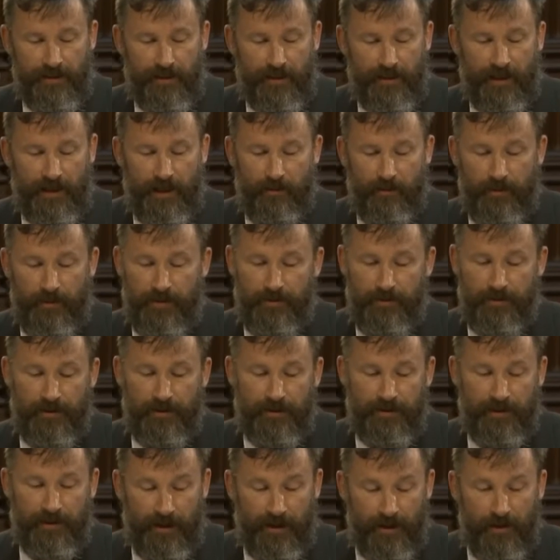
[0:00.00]
However,
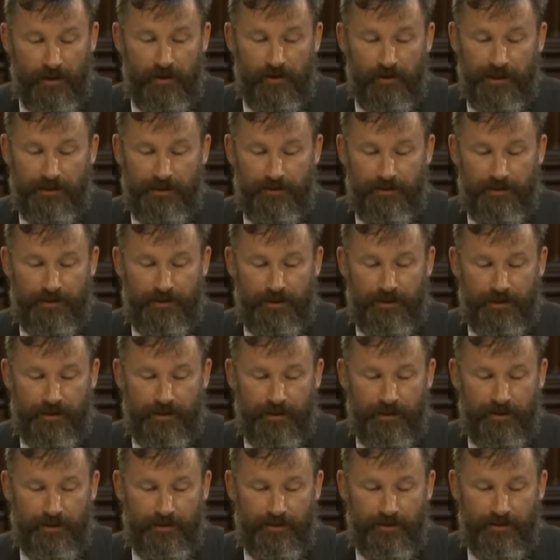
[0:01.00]
their own literature
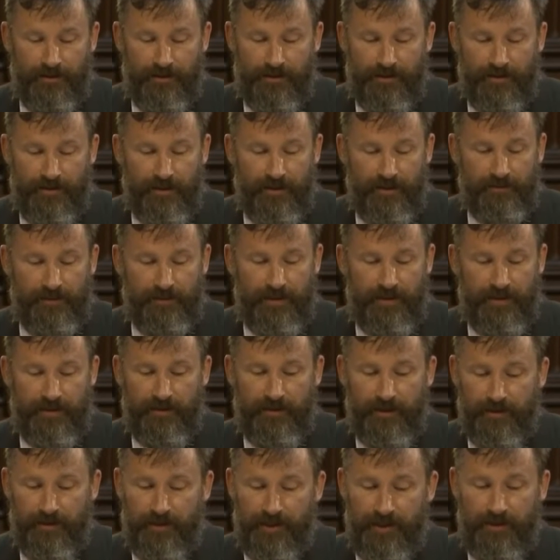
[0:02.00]
concludes that sulfates have
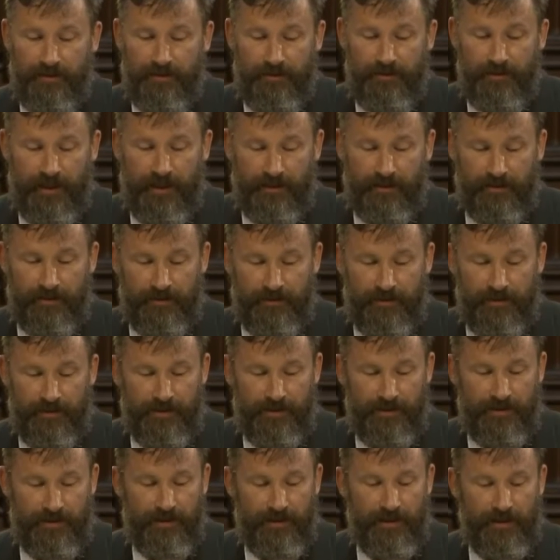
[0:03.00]
limited
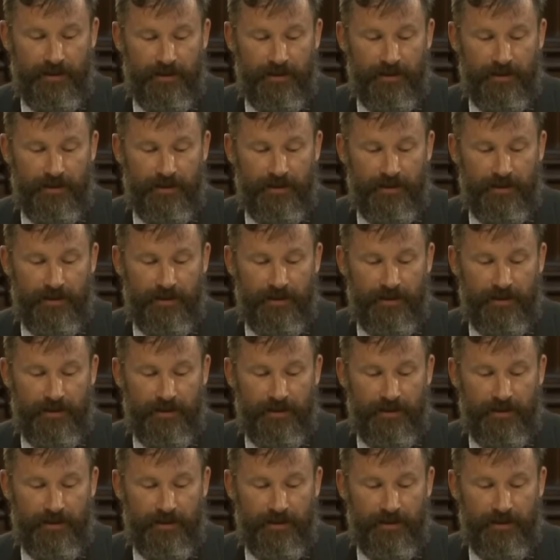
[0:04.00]
effectiveness